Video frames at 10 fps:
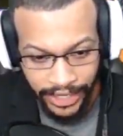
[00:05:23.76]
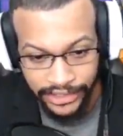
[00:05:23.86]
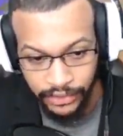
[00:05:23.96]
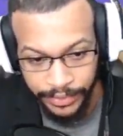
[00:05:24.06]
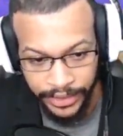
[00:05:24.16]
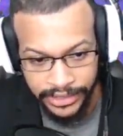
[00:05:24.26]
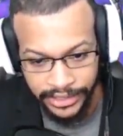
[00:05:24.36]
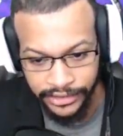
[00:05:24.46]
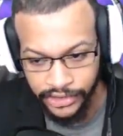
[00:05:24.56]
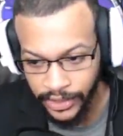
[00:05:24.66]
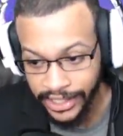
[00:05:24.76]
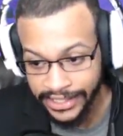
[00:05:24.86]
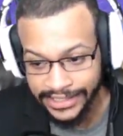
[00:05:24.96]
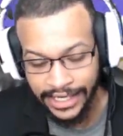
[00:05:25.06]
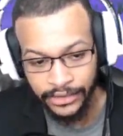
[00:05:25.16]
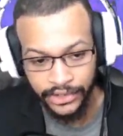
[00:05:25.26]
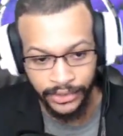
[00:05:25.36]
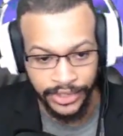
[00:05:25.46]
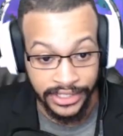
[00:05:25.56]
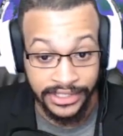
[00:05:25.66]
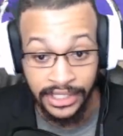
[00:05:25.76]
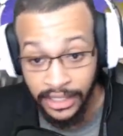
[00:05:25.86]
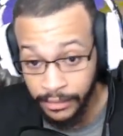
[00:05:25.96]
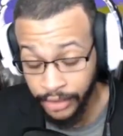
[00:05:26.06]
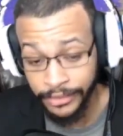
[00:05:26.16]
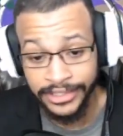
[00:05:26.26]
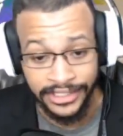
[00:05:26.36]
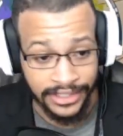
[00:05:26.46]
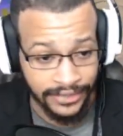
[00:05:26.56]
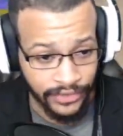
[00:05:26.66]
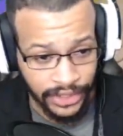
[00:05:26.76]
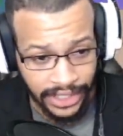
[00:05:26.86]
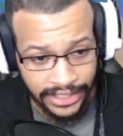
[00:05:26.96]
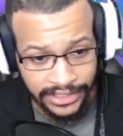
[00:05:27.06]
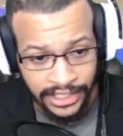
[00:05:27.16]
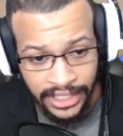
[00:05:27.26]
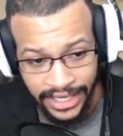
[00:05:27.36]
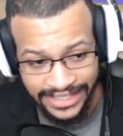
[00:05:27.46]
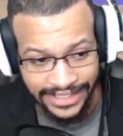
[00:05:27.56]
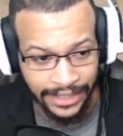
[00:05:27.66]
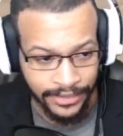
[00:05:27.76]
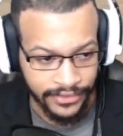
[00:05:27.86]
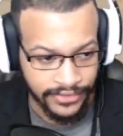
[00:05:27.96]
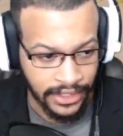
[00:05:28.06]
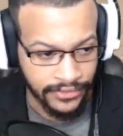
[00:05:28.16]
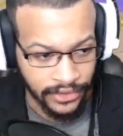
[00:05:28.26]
I do build here as well. Like I said, I was doing this purposely to give you guys examples of stuff.